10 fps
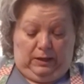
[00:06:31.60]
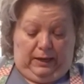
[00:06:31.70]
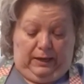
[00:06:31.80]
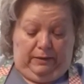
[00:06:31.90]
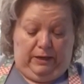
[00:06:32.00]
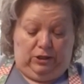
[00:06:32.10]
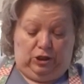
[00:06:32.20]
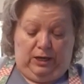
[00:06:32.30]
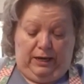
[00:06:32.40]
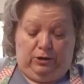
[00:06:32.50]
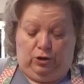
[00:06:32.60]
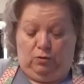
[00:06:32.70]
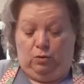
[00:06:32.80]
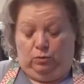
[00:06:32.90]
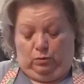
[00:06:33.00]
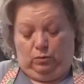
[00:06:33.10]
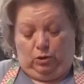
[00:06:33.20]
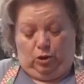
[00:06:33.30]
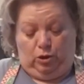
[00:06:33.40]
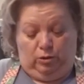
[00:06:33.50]
And then she had her own
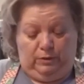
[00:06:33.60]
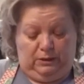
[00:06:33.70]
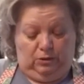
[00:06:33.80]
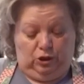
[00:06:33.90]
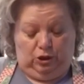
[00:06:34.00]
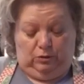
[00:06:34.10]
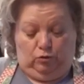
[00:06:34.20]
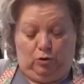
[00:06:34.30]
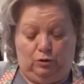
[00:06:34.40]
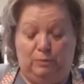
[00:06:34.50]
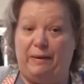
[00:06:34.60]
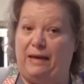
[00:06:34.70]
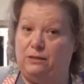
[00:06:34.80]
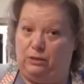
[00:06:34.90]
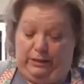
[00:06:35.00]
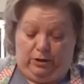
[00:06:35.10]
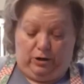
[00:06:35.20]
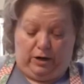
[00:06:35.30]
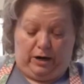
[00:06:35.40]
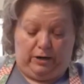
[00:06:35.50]
herbs, and she grows basil in her
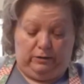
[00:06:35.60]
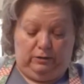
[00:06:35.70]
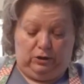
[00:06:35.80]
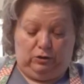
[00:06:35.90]
garden,